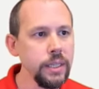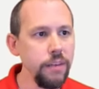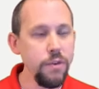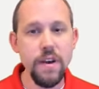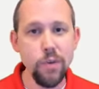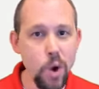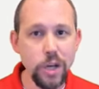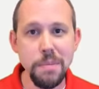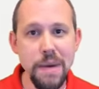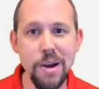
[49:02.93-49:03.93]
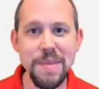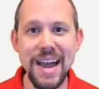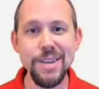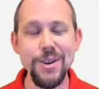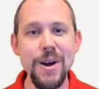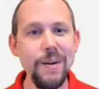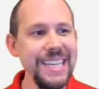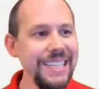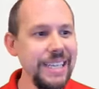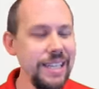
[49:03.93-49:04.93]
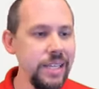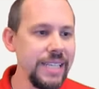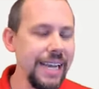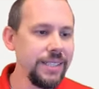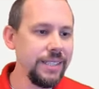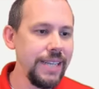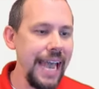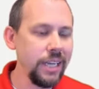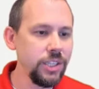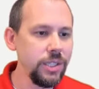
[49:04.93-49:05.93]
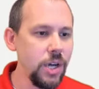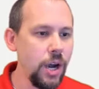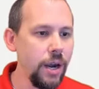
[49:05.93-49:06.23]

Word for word: If you've ever worked in Power BI, you know how easy these act actions are.